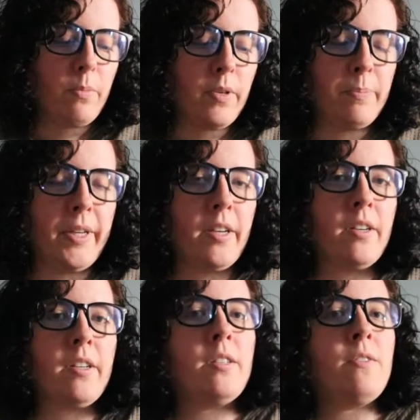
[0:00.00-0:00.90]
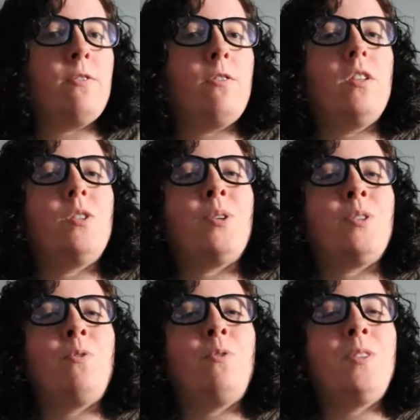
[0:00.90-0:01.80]
But because
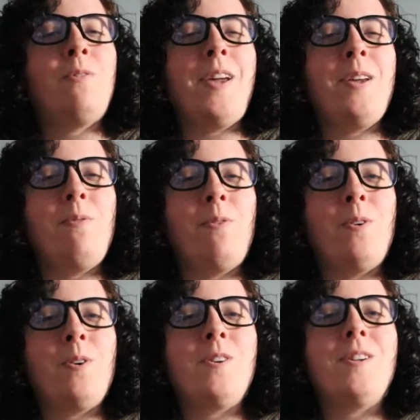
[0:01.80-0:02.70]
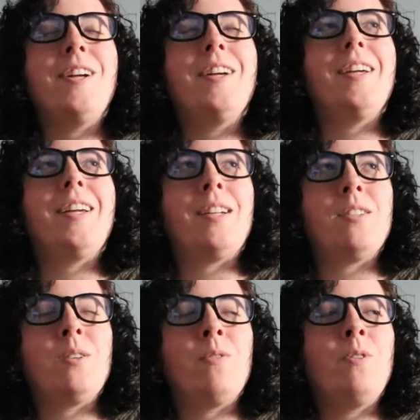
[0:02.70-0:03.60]
Joseph was faithful
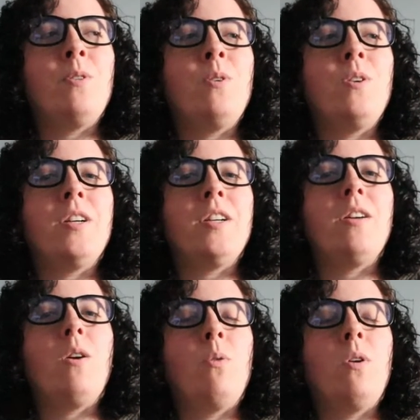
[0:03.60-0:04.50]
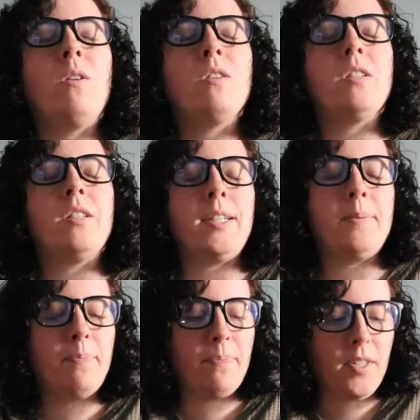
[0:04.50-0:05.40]
and served the Lord
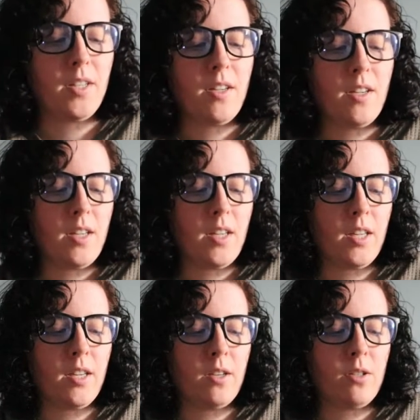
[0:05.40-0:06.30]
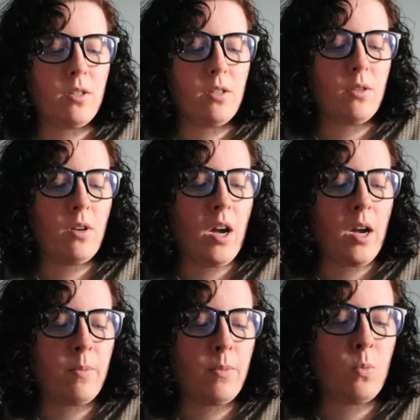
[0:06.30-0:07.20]
wholeheartedly, he,
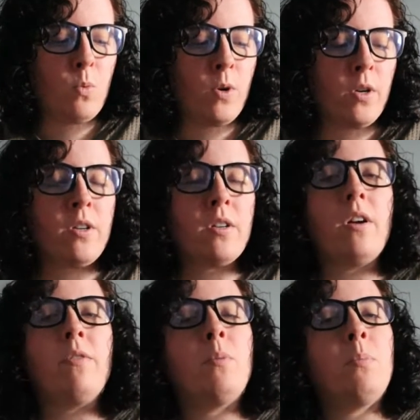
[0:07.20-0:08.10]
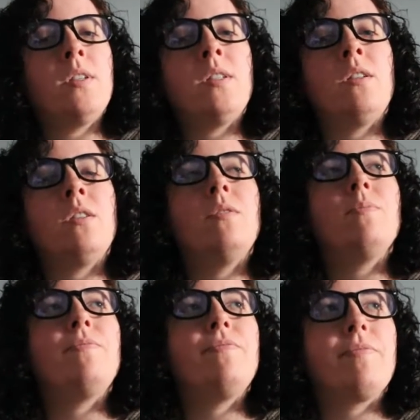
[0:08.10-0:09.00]
um, the warden of the prison,
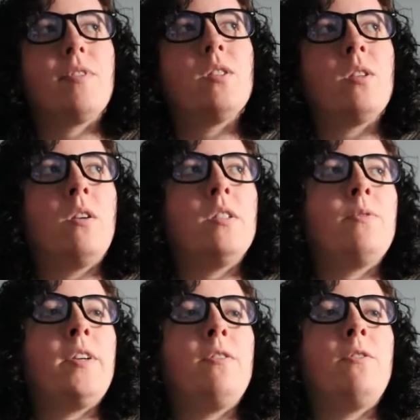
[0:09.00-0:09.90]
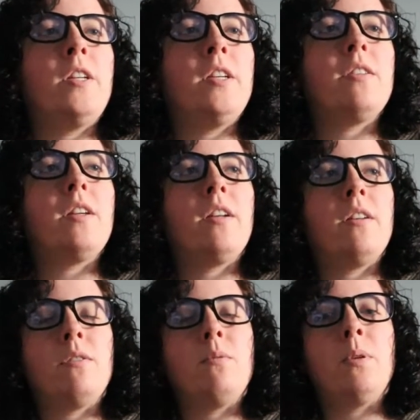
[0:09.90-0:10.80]
saw his faithfulness
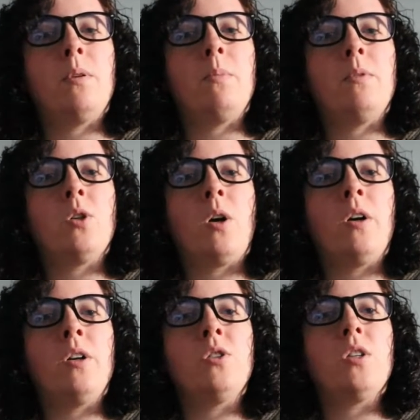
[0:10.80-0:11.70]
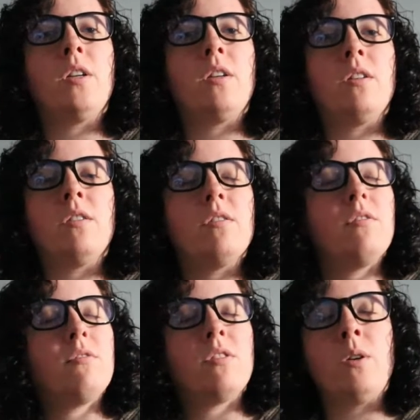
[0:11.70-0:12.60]
and put him in charge. And
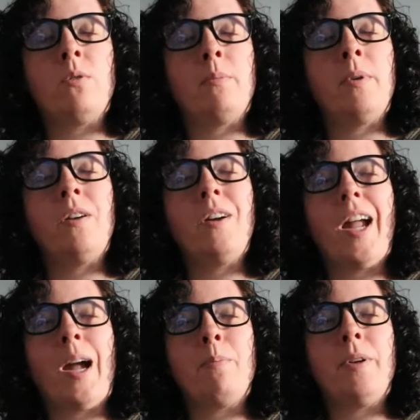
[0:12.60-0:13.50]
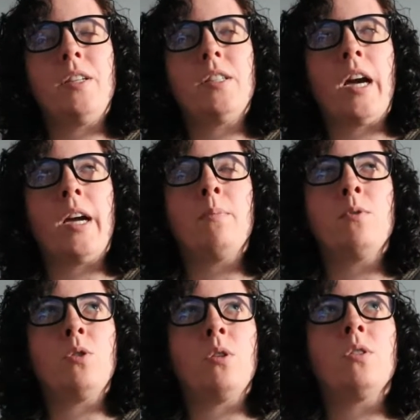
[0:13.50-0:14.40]
so, no matter how many
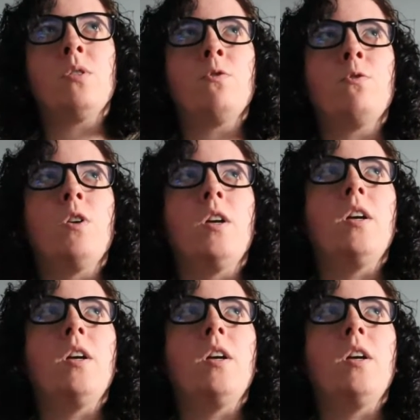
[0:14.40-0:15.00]
times Joseph